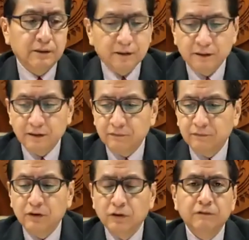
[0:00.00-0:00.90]

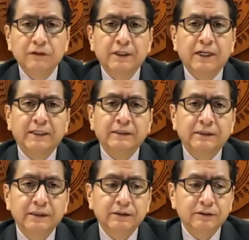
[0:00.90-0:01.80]
of COVID
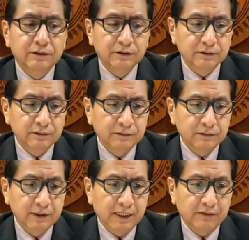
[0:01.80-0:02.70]
19 to
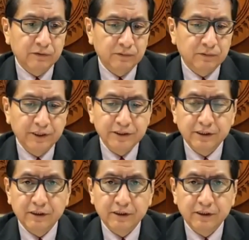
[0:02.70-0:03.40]
the Navajo Nation.